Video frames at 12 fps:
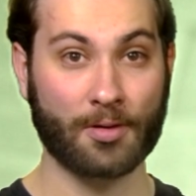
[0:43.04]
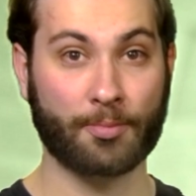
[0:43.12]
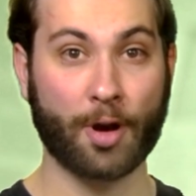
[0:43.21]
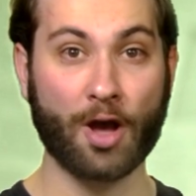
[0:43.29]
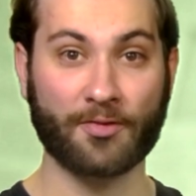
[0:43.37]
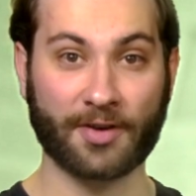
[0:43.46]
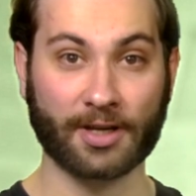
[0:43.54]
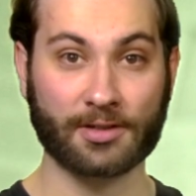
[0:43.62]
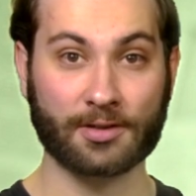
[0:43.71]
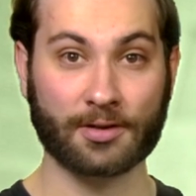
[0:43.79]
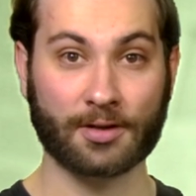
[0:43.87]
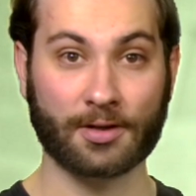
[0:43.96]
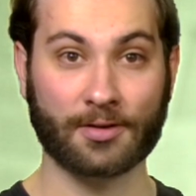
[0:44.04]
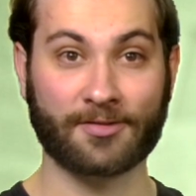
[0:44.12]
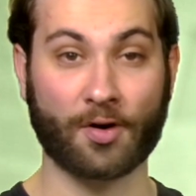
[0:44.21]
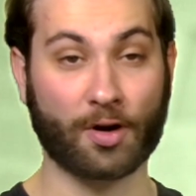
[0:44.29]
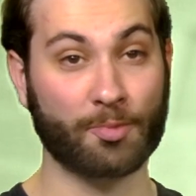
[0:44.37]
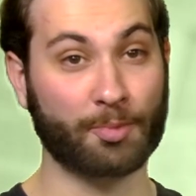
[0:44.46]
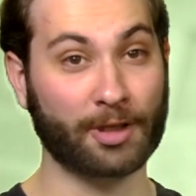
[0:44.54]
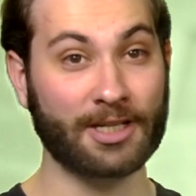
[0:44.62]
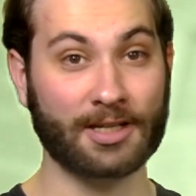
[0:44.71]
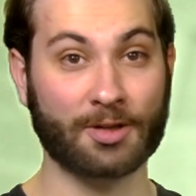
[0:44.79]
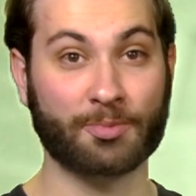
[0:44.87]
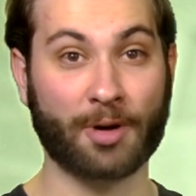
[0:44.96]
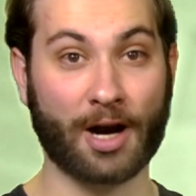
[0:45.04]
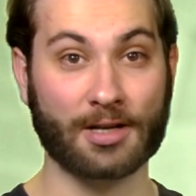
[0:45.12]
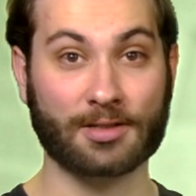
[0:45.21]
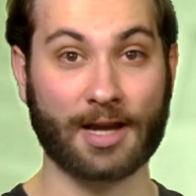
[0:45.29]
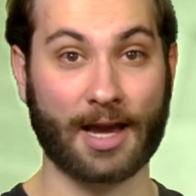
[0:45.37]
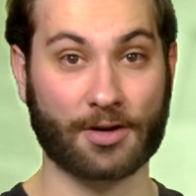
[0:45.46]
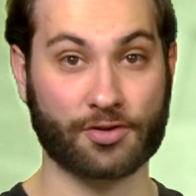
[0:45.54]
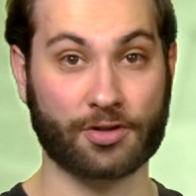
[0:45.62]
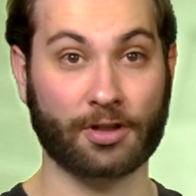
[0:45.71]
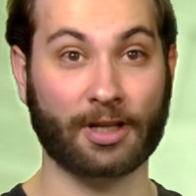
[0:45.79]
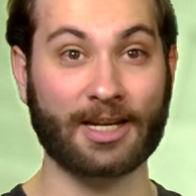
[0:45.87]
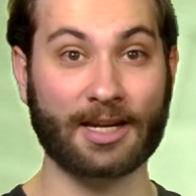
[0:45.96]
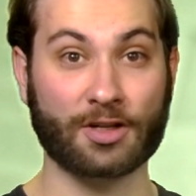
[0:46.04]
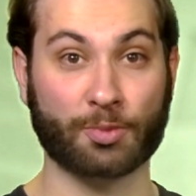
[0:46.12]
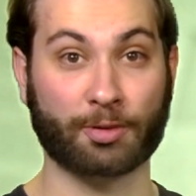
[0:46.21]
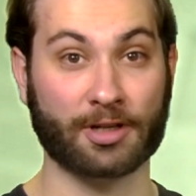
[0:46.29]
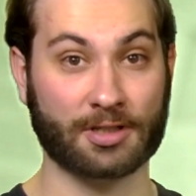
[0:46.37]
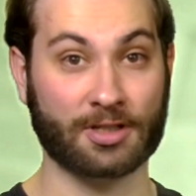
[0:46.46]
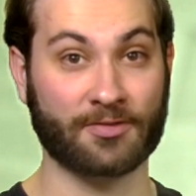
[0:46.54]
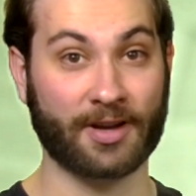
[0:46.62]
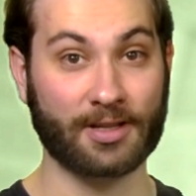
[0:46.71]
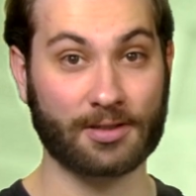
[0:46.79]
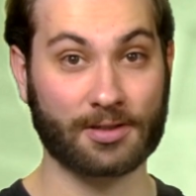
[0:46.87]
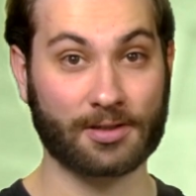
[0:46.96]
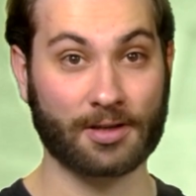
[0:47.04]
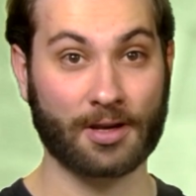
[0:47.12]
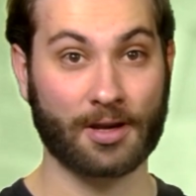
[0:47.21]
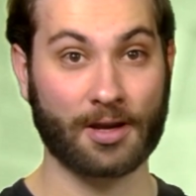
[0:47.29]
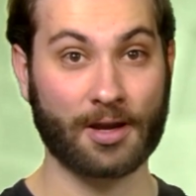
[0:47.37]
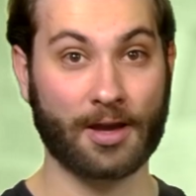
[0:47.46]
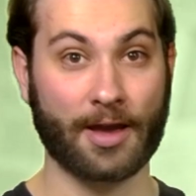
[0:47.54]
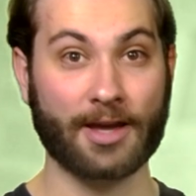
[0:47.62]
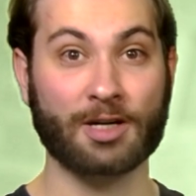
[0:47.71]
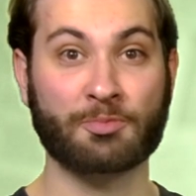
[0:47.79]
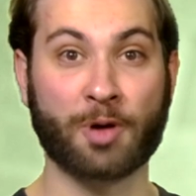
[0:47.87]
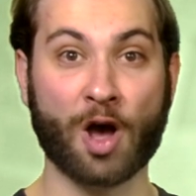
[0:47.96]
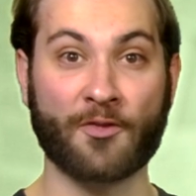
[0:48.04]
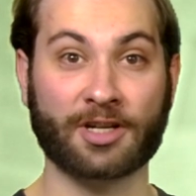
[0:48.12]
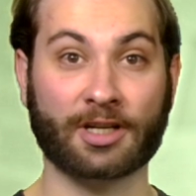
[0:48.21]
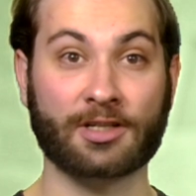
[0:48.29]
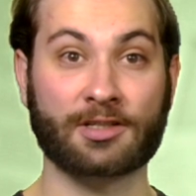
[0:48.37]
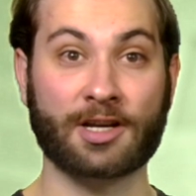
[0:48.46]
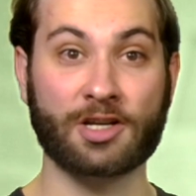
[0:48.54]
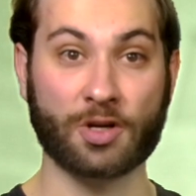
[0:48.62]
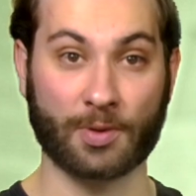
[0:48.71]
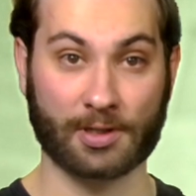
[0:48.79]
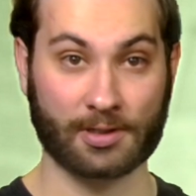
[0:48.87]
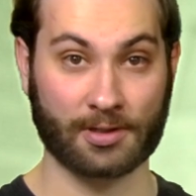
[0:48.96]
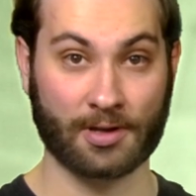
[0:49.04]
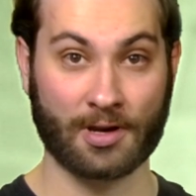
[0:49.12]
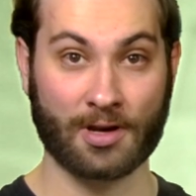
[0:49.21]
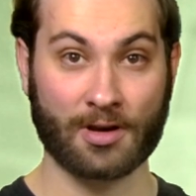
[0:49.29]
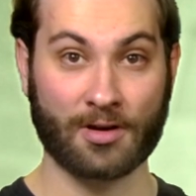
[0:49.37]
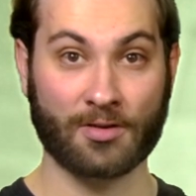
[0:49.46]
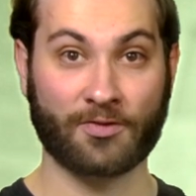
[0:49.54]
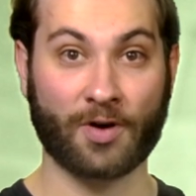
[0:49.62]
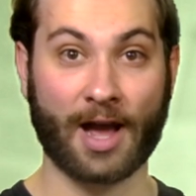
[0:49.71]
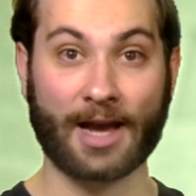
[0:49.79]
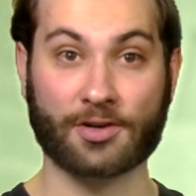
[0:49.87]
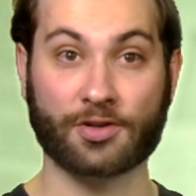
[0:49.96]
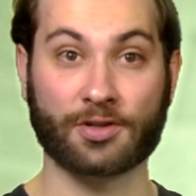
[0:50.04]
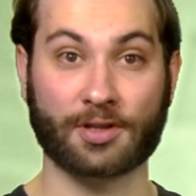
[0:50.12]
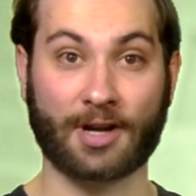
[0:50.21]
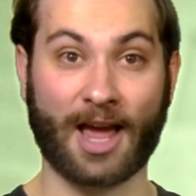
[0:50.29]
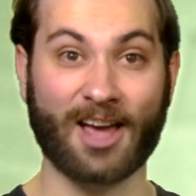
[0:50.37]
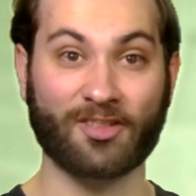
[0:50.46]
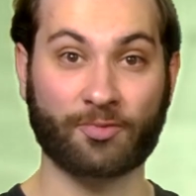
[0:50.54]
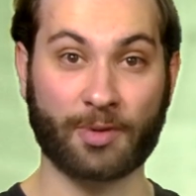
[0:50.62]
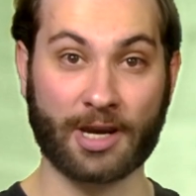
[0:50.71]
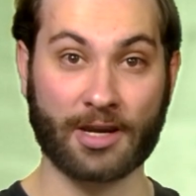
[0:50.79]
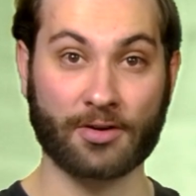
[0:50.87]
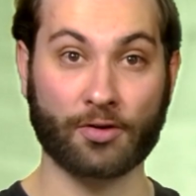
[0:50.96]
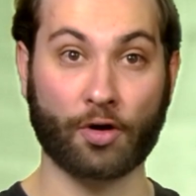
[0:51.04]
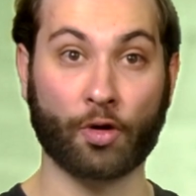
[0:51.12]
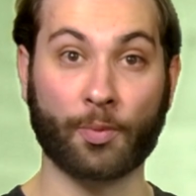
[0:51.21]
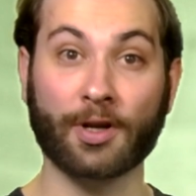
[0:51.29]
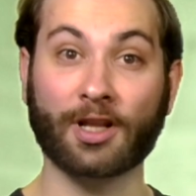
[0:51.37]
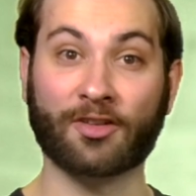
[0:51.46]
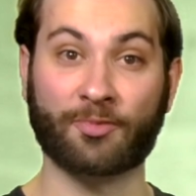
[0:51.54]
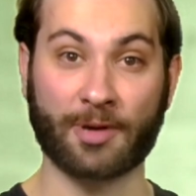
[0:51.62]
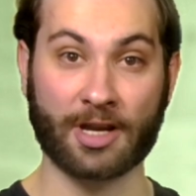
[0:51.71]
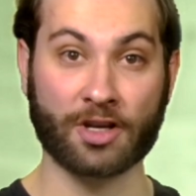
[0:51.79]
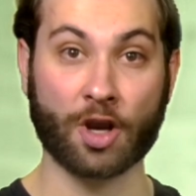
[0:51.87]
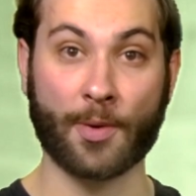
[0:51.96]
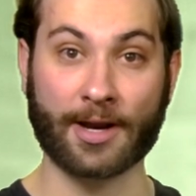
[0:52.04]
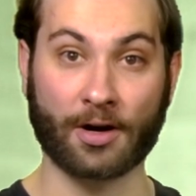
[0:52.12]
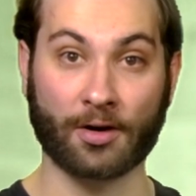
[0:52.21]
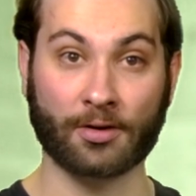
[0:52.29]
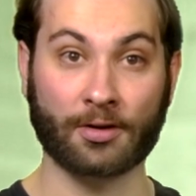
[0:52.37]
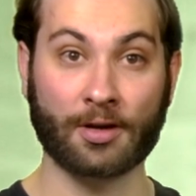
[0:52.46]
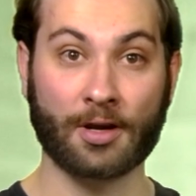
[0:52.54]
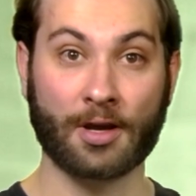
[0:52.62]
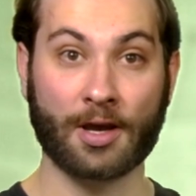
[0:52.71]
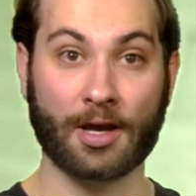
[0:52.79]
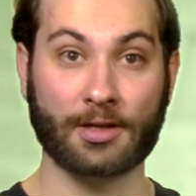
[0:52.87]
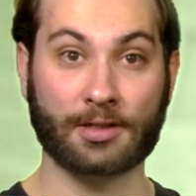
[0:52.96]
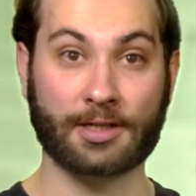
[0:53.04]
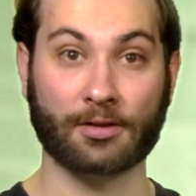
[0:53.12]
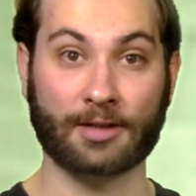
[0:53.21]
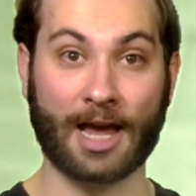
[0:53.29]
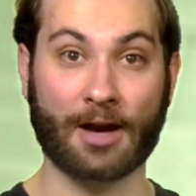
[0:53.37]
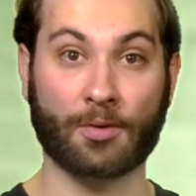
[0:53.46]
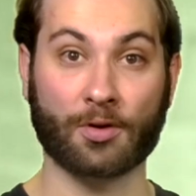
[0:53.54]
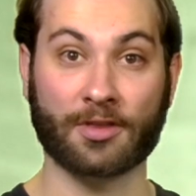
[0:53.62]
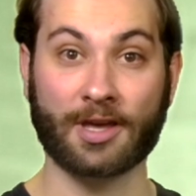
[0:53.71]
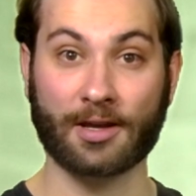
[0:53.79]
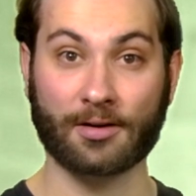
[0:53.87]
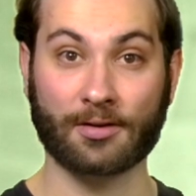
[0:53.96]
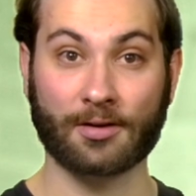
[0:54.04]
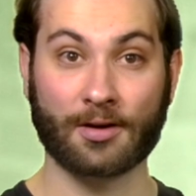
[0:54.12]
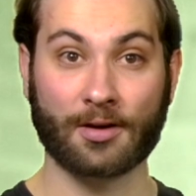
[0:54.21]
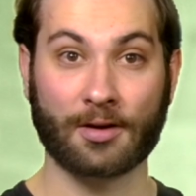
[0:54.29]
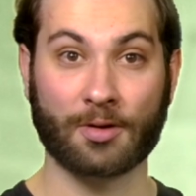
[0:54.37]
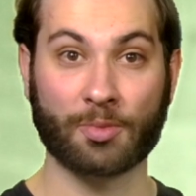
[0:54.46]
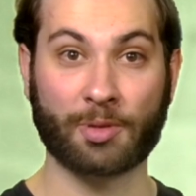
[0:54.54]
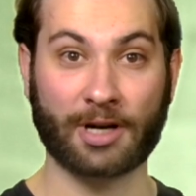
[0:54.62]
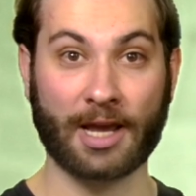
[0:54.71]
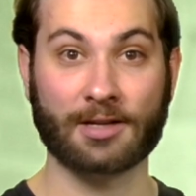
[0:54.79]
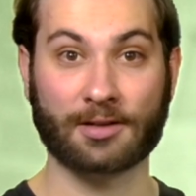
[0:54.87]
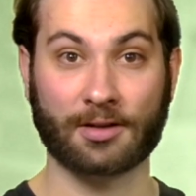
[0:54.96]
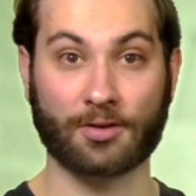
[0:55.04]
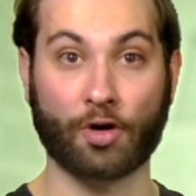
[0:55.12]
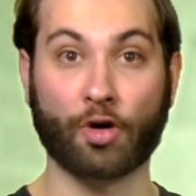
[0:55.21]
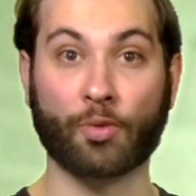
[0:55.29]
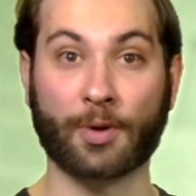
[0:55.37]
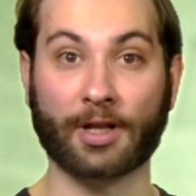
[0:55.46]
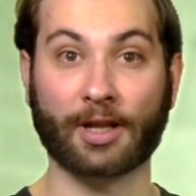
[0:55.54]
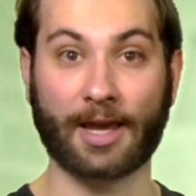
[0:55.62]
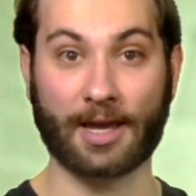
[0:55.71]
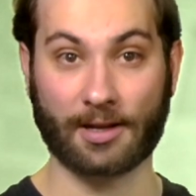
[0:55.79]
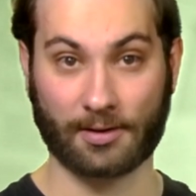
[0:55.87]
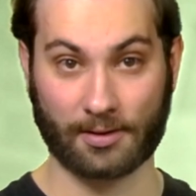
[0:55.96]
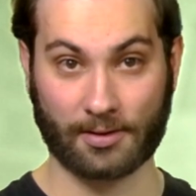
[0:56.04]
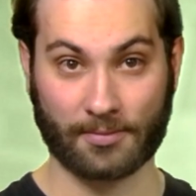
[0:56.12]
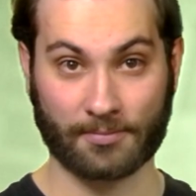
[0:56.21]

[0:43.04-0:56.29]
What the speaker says: perfect for completed past action leading to present events, and perfect continuous for actions that have been or will have been going on until now or then, but ended or will end.